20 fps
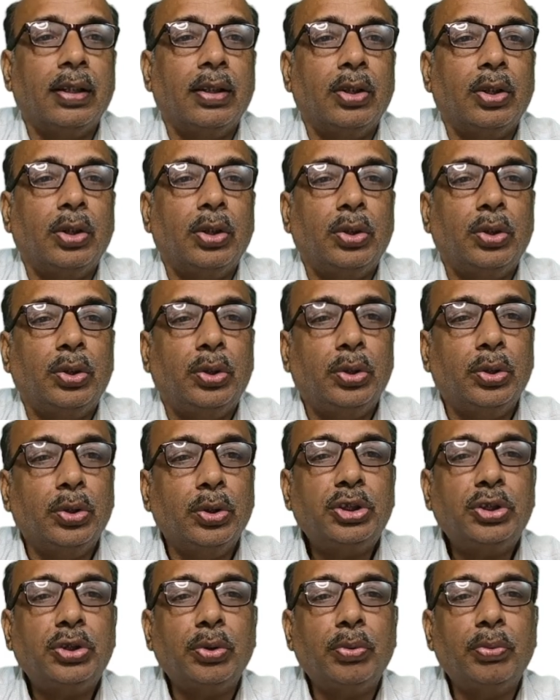
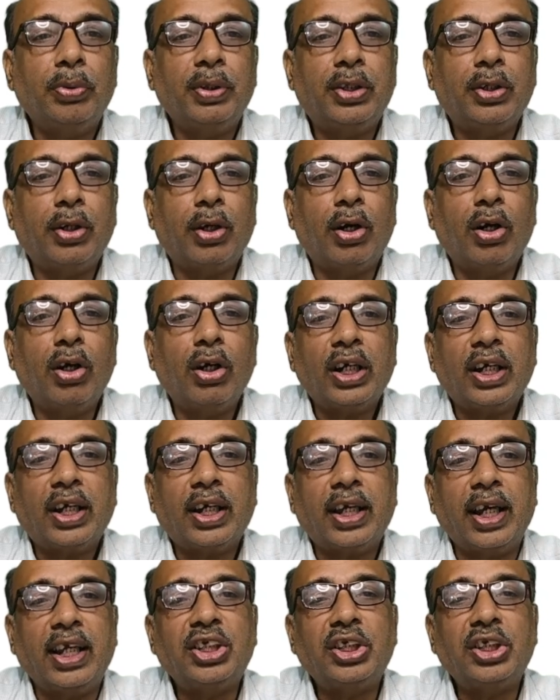Used to withdraw
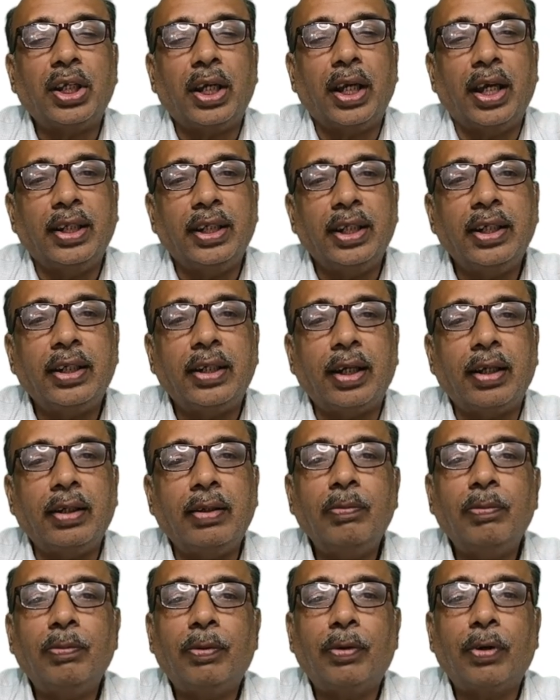cash
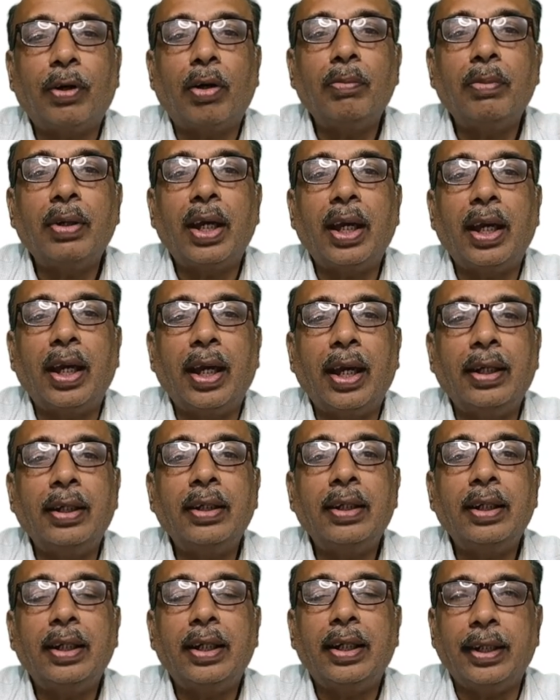anytime from an
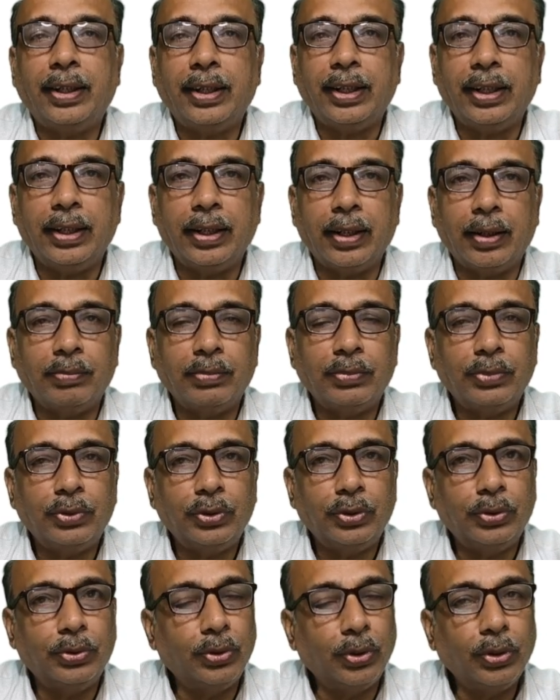ATM.
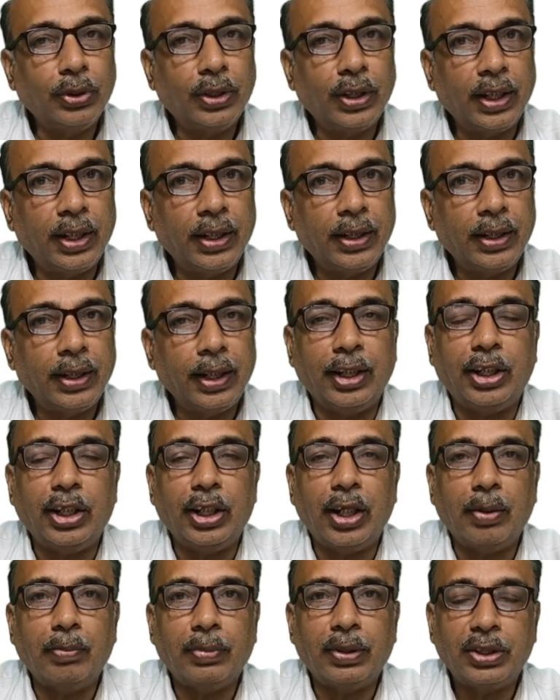You know that
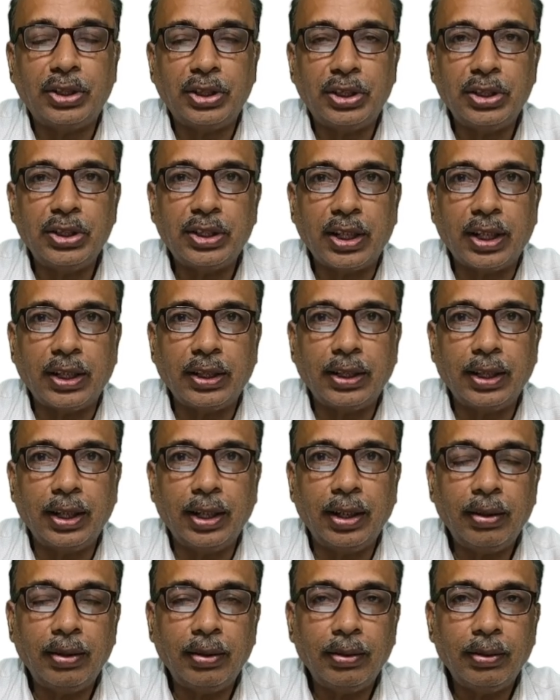ATM machines are
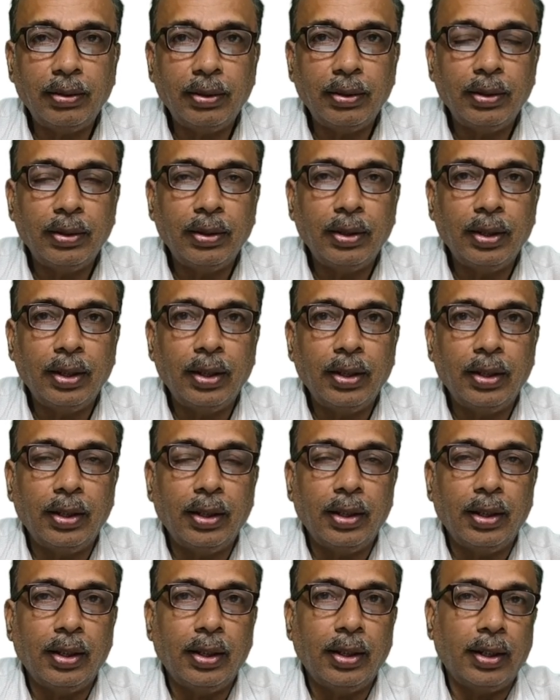there
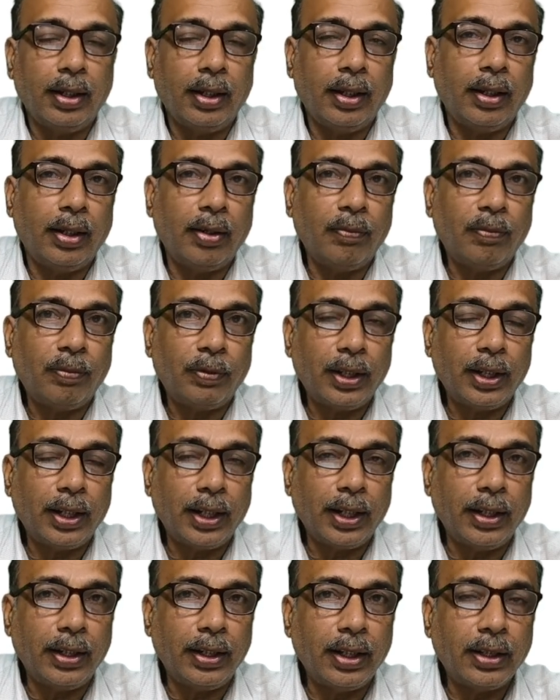in different
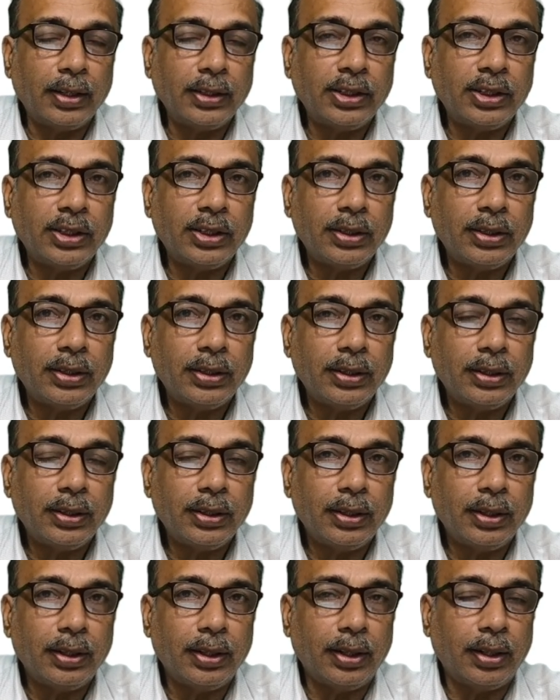areas,
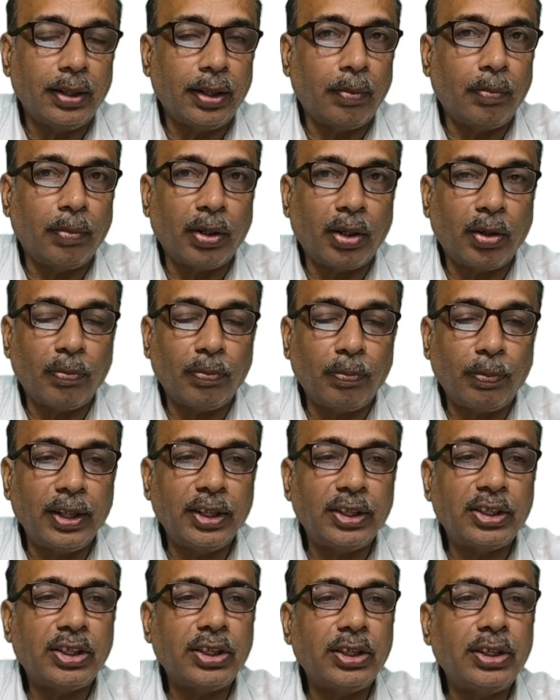in number of
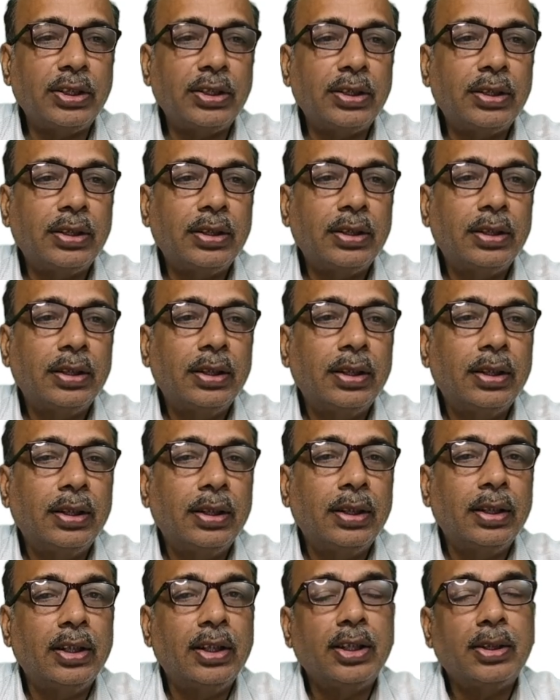places,
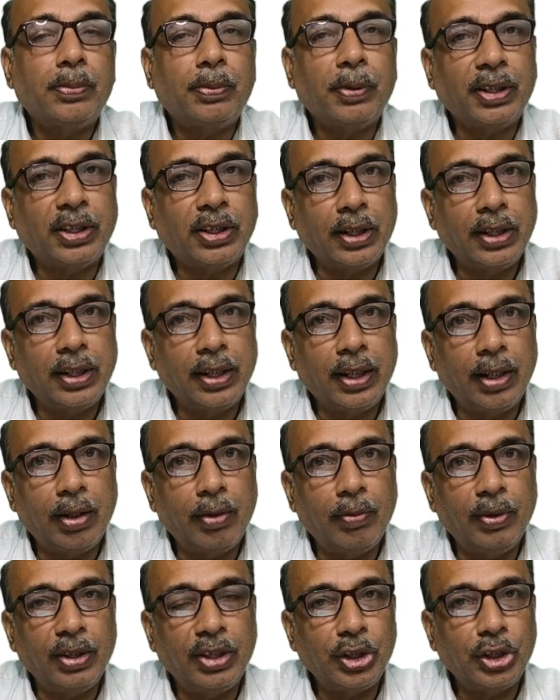especially
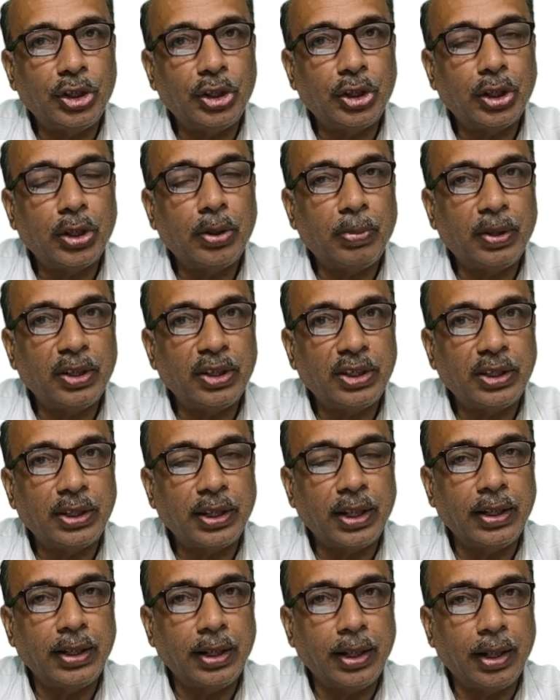railway station, bus
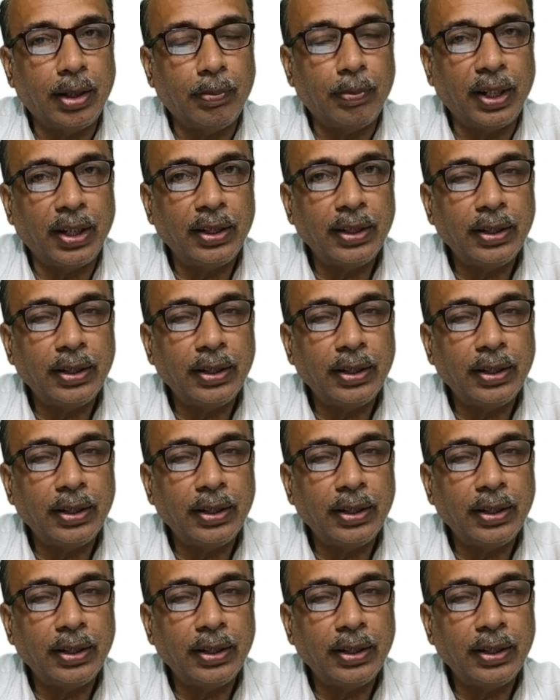stand nearby.